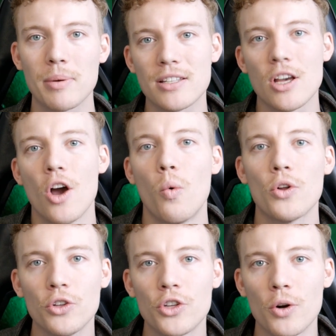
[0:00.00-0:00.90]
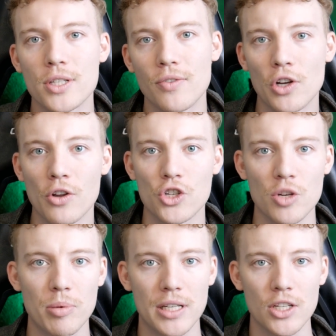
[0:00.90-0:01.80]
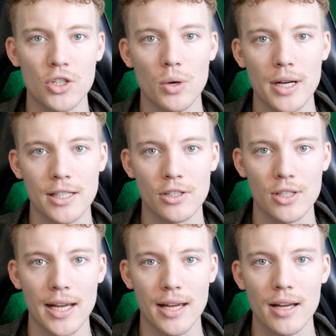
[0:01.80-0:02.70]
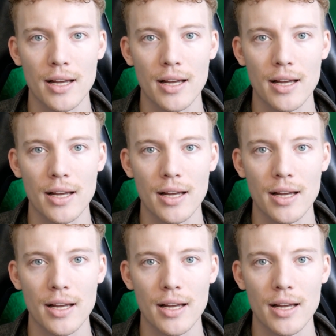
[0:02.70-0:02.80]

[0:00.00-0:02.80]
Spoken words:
Because what you'll notice if you go to the GPT store is there's like,